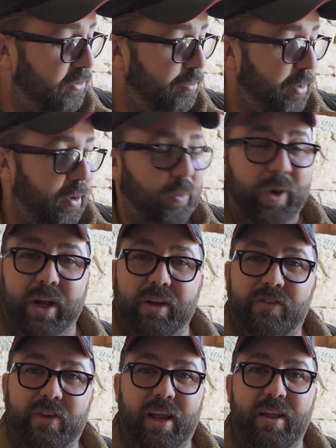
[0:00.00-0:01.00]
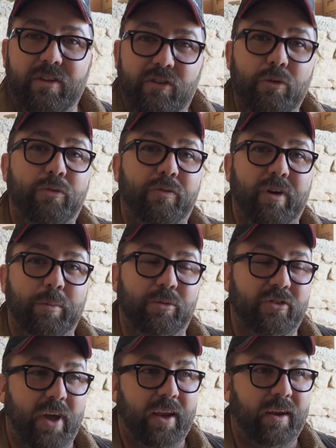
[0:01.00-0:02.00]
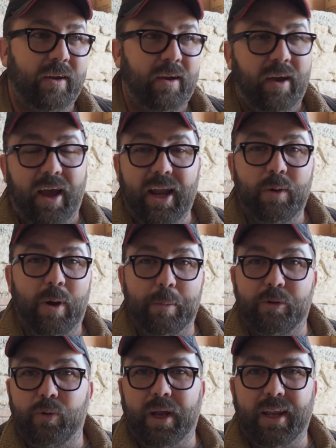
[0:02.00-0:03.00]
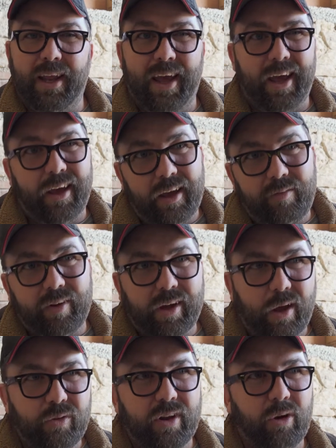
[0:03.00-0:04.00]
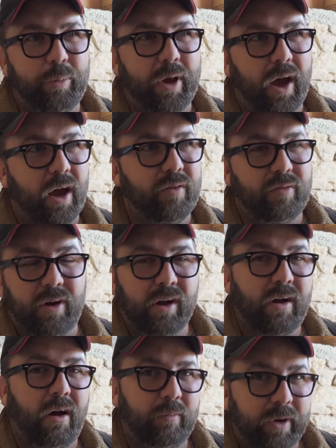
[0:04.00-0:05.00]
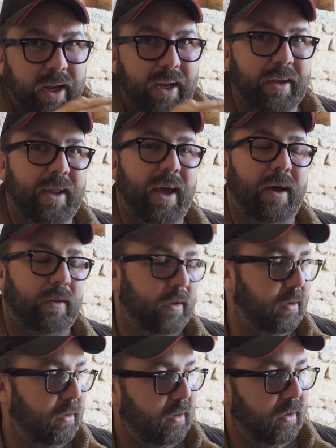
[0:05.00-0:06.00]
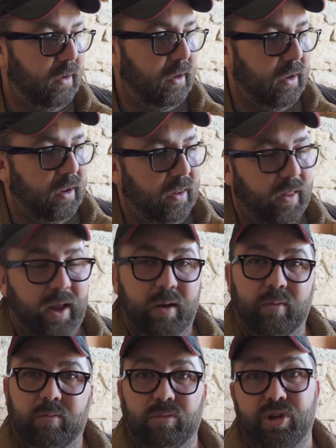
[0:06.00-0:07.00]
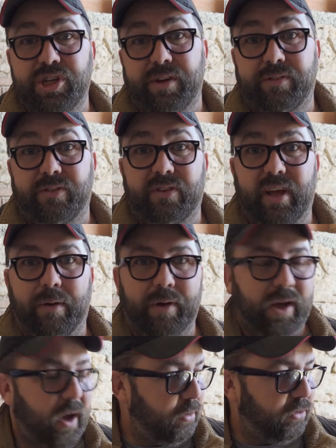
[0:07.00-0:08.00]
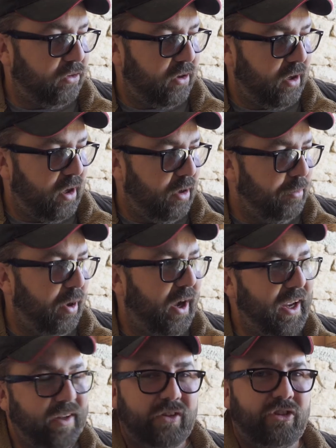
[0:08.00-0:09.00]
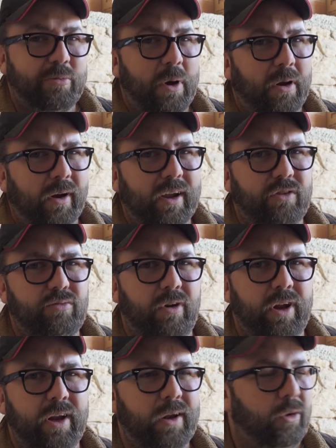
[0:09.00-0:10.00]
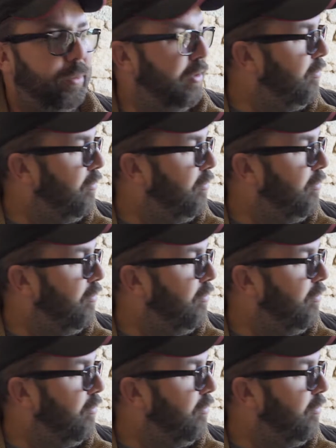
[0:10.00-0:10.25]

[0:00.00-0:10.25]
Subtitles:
but we're going to set it 2 to 3%, anywhere between there. If it goes a little bit over and I can't get it down, then we'll just have to see how it goes. But it does smell like it's running a little bit